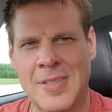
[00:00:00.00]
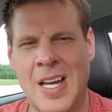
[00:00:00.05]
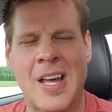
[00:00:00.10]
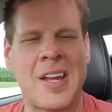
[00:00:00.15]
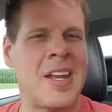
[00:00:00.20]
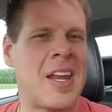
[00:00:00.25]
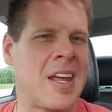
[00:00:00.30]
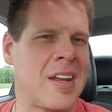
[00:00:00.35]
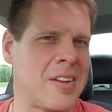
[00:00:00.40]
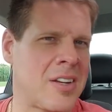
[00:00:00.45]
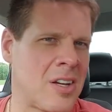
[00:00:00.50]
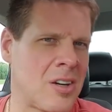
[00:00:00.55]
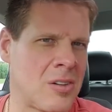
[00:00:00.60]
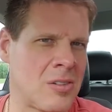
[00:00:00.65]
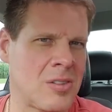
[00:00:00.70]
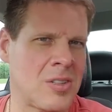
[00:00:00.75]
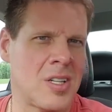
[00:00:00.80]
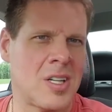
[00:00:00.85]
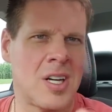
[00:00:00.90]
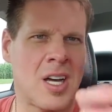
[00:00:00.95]
On that
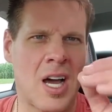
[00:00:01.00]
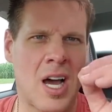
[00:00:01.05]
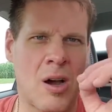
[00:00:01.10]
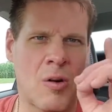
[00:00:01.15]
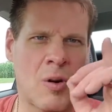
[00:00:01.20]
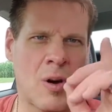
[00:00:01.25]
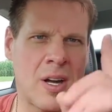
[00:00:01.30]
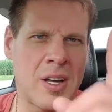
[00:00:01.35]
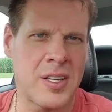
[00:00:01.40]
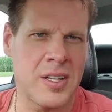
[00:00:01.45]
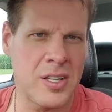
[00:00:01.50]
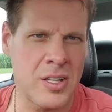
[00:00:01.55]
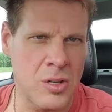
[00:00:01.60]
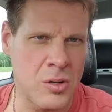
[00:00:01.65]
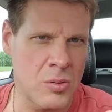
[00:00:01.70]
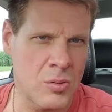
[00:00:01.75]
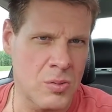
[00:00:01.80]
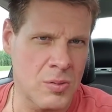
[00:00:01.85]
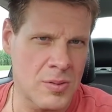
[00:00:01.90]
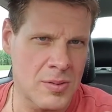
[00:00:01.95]
note, I want
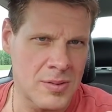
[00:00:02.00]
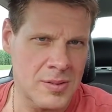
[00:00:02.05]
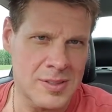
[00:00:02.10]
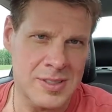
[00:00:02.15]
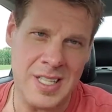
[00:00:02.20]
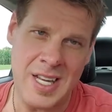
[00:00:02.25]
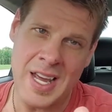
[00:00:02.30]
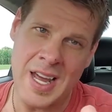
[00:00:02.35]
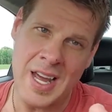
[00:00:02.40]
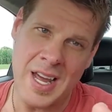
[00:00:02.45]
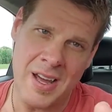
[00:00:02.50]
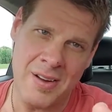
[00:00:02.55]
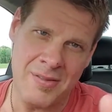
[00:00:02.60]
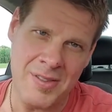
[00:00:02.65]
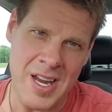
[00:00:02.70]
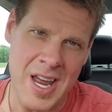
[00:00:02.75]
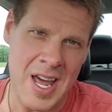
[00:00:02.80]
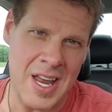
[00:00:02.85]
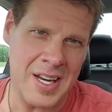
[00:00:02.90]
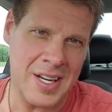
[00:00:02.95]
you
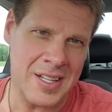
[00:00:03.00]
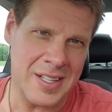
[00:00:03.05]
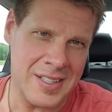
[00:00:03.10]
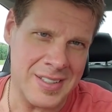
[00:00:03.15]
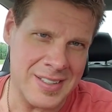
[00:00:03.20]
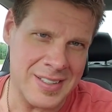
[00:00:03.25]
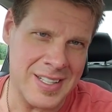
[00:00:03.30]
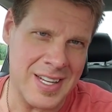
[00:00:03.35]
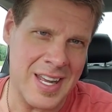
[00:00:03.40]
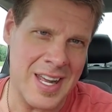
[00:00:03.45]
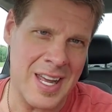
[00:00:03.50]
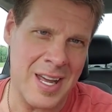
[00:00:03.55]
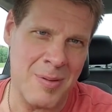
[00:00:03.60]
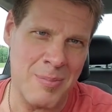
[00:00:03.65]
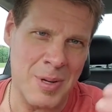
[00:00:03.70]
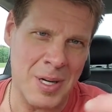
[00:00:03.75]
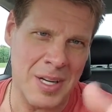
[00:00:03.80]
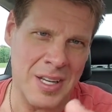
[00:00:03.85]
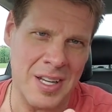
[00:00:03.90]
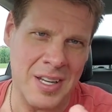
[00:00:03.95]
damn, not a good day,
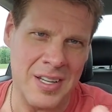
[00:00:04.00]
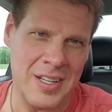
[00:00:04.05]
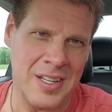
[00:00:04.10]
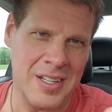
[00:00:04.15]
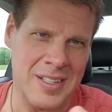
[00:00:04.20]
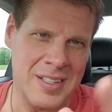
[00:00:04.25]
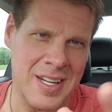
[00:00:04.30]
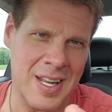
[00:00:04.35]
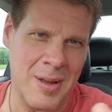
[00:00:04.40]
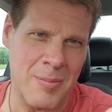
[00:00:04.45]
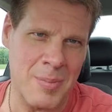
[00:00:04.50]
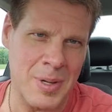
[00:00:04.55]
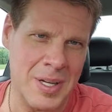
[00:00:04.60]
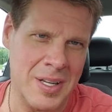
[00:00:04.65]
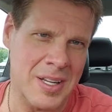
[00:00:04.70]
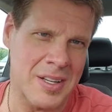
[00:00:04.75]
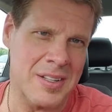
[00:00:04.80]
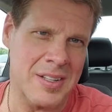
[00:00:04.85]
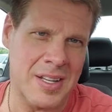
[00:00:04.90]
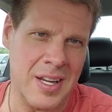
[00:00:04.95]
but a good, good day, but a
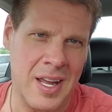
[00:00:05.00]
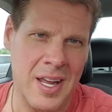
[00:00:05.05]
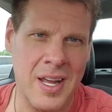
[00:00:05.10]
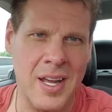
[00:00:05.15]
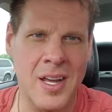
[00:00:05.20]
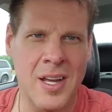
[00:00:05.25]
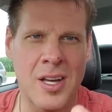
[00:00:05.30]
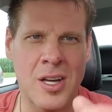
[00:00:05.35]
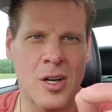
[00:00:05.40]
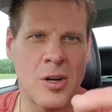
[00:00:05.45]
good day.